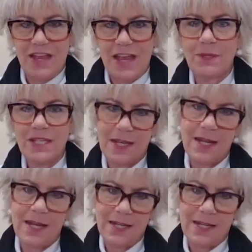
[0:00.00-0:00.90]
The
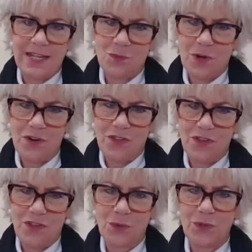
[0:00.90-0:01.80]
families kind of get to where
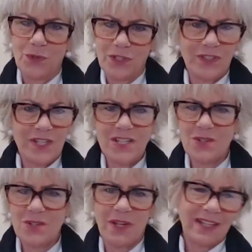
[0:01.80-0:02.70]
the older adult
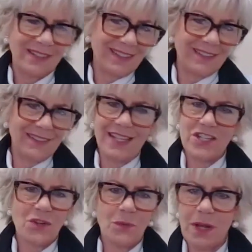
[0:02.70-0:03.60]
is, where like they
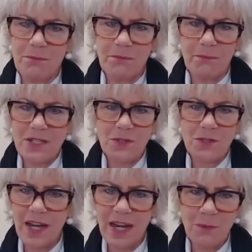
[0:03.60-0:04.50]
just don't want to mess
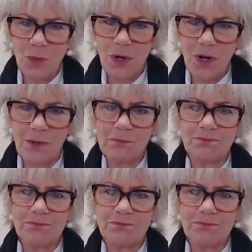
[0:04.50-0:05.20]
with it anymore.